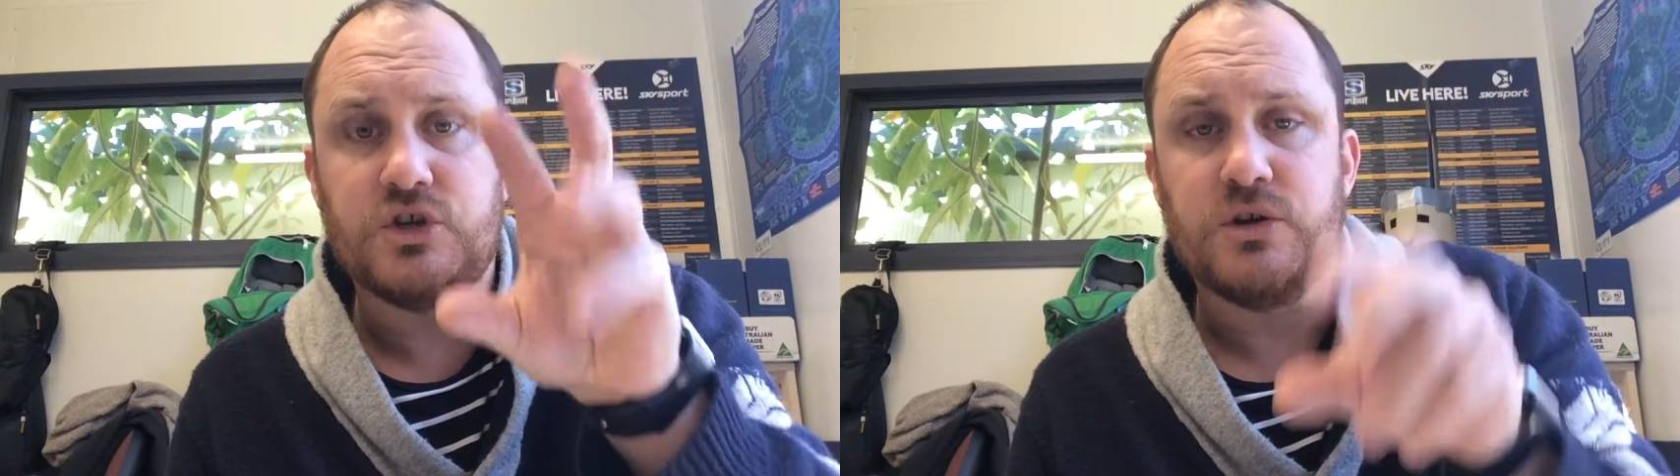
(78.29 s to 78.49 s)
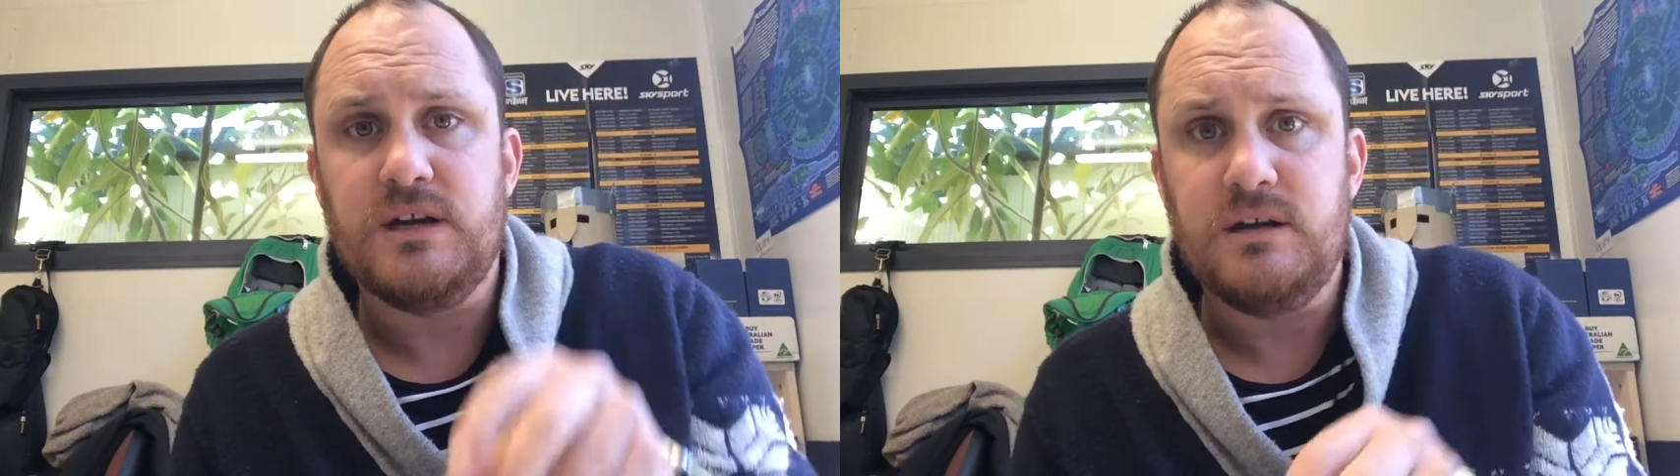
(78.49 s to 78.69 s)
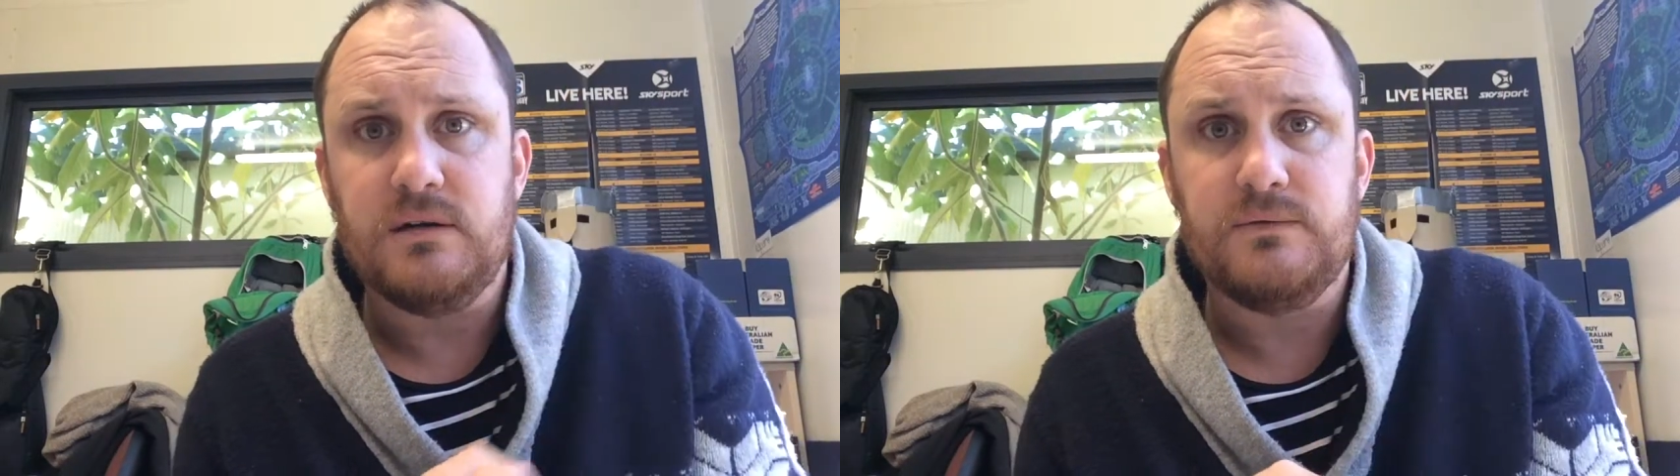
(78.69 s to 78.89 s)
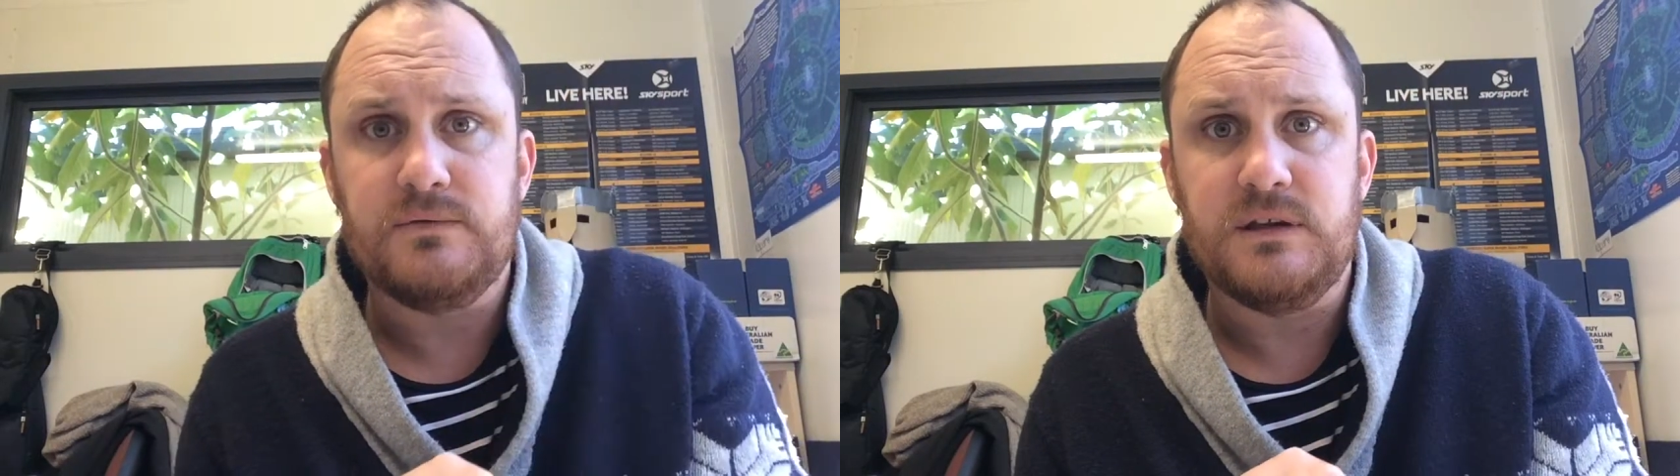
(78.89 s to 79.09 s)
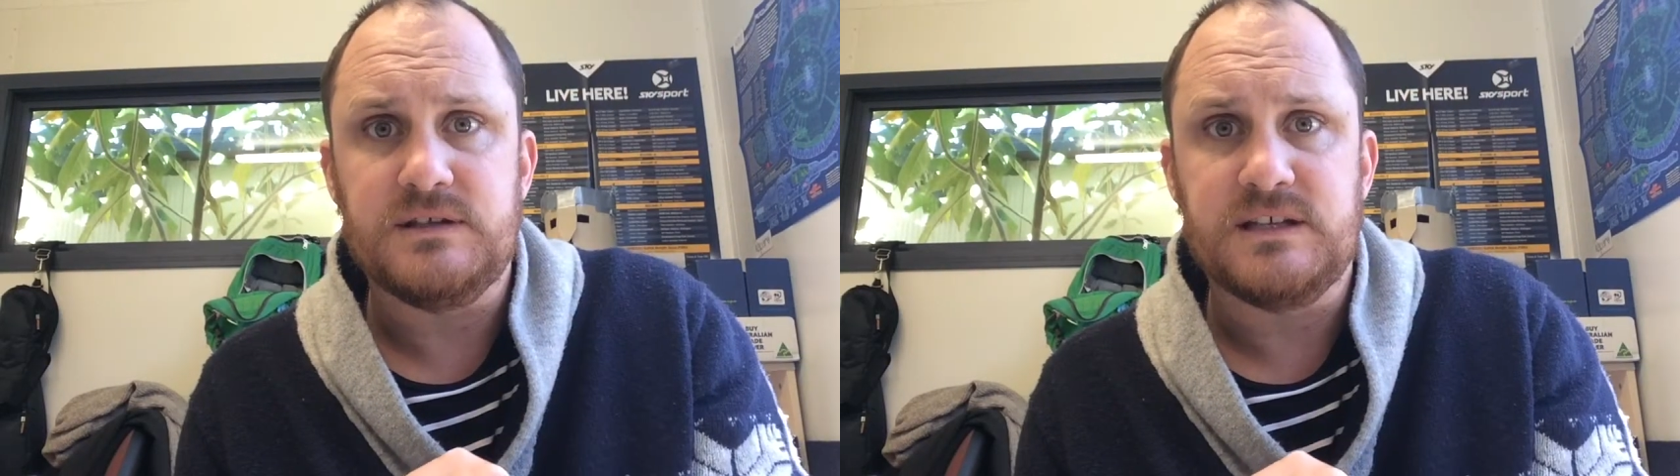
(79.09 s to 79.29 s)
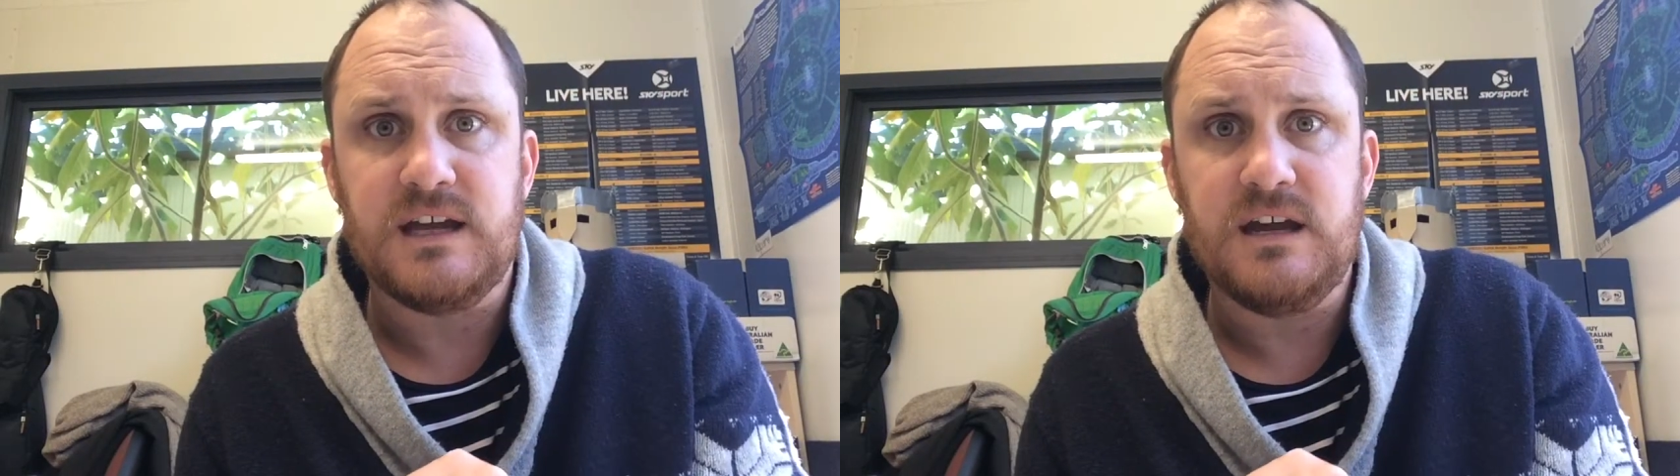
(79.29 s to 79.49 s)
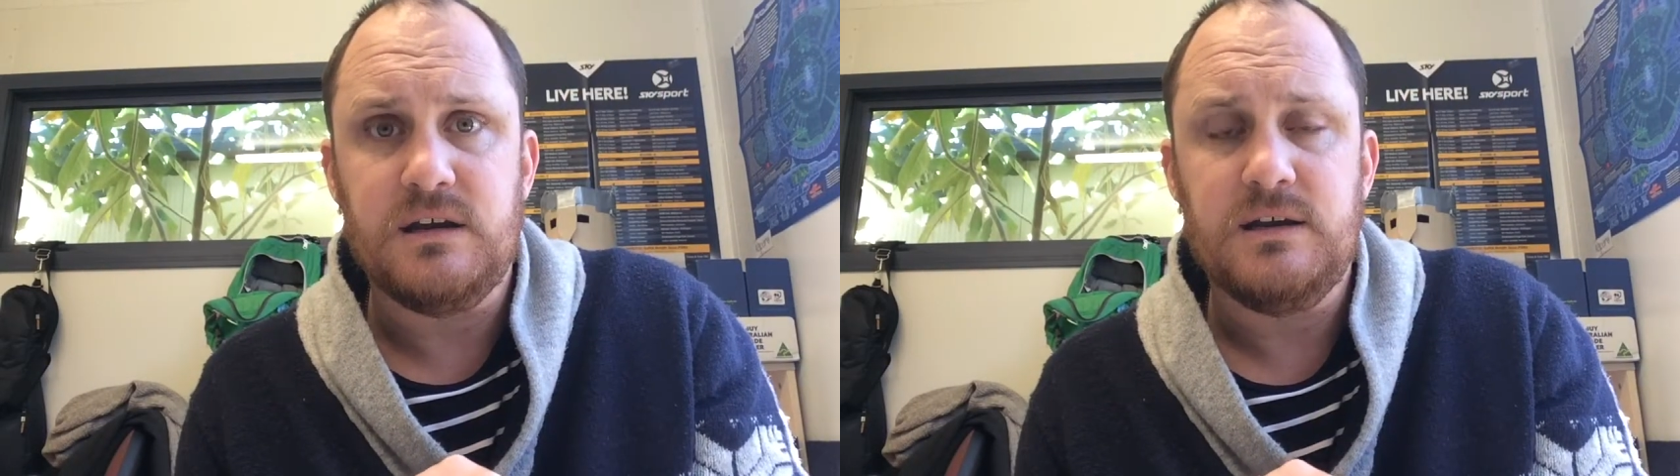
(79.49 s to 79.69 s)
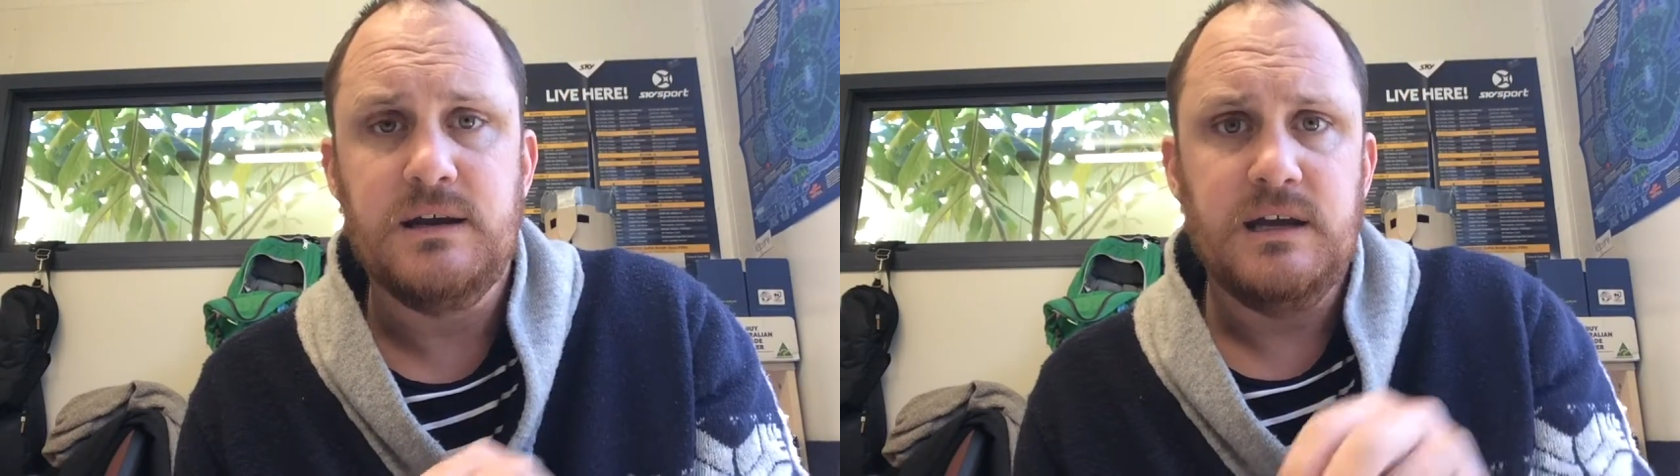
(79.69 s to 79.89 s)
tree of the cicada.